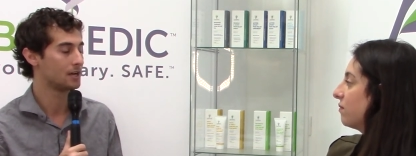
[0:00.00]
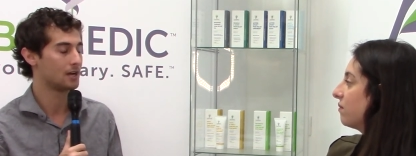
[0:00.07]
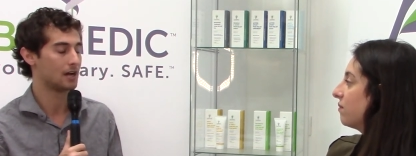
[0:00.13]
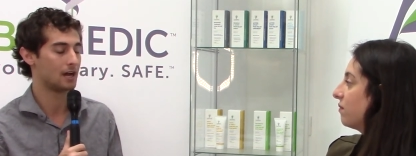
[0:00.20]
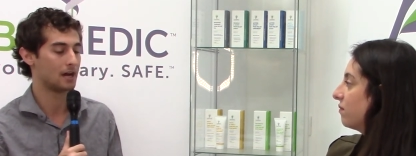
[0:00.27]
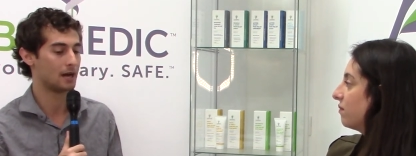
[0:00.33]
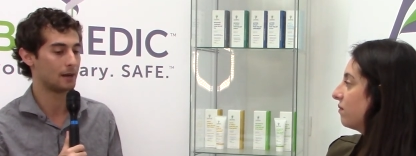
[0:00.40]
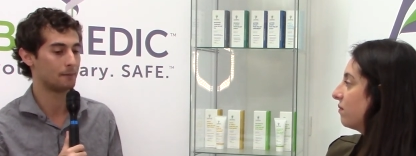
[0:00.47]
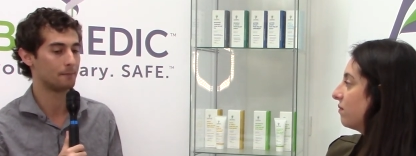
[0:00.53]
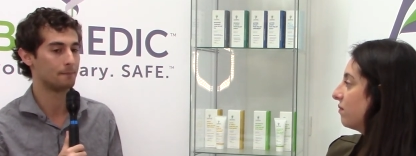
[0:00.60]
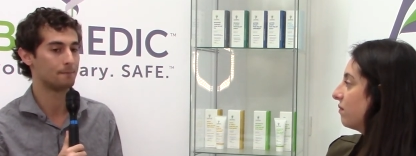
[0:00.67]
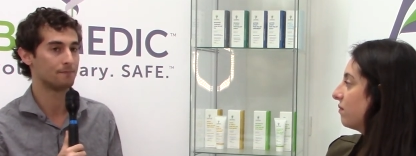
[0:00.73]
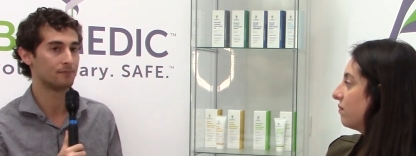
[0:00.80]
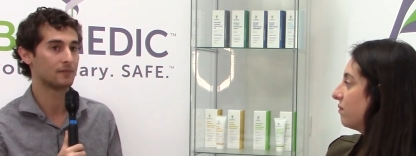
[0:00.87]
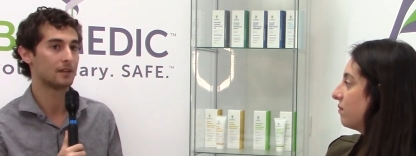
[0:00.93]

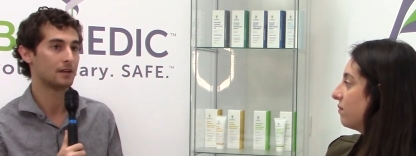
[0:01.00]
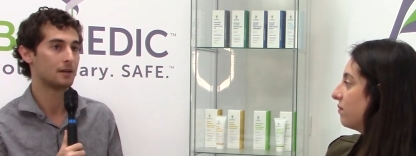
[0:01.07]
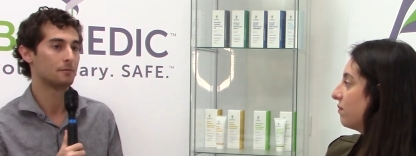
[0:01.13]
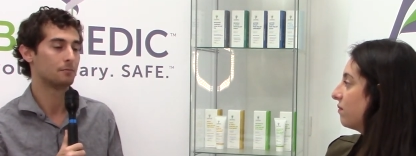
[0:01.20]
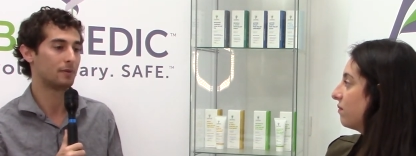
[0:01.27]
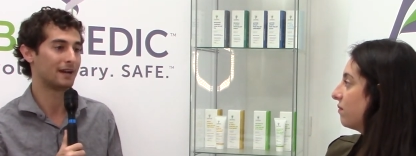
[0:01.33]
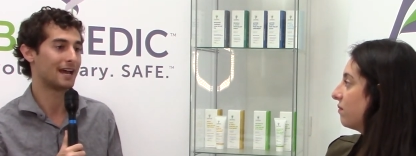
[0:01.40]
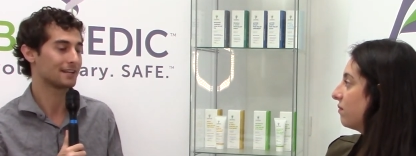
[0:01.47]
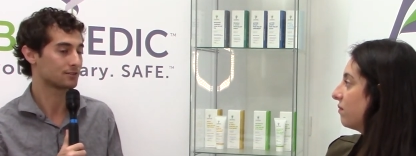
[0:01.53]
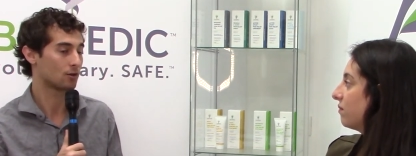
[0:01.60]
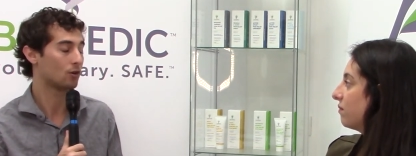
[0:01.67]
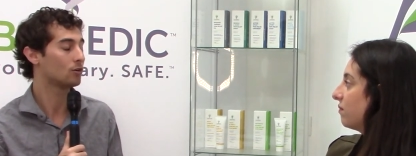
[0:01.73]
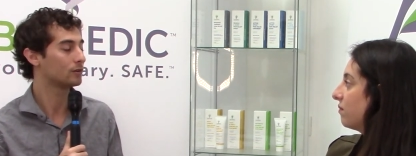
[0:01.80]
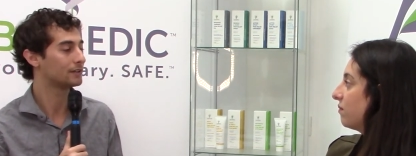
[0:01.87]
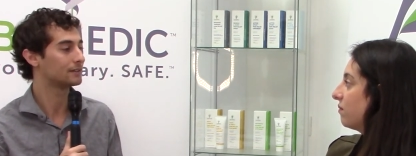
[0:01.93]
Speaker 1: Um, but as a
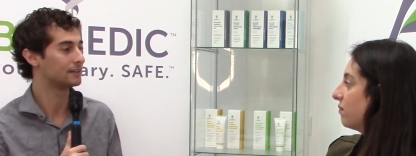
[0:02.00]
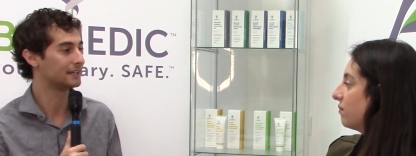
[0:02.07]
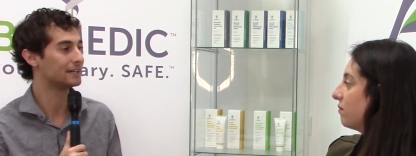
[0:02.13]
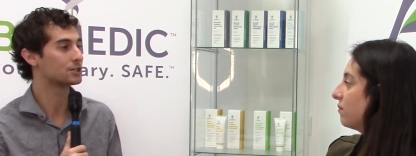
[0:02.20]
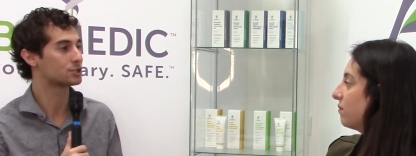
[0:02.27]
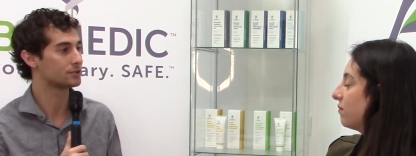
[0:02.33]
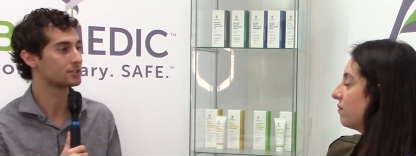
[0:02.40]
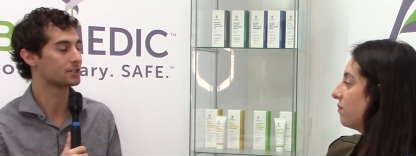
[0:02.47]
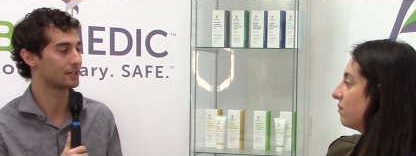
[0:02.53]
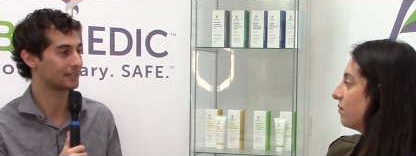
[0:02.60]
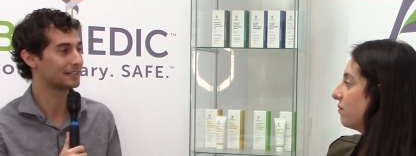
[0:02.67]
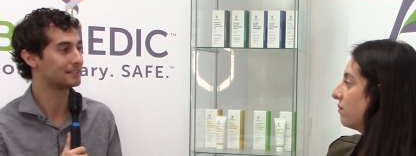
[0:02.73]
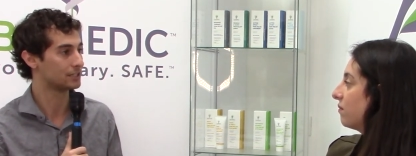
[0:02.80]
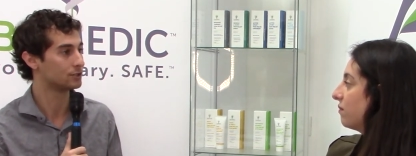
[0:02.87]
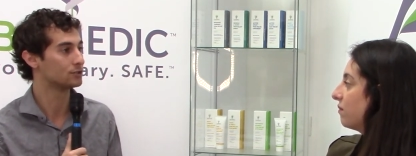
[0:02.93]
whole, it, the industry is going to
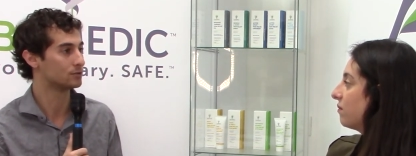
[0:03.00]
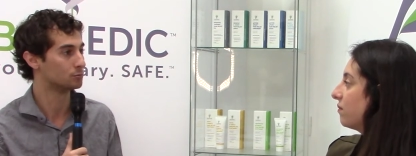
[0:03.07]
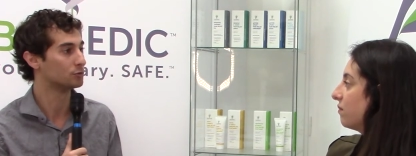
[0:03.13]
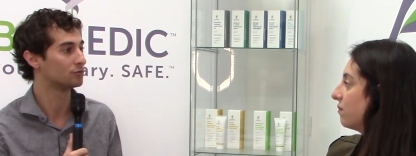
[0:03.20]
continue to move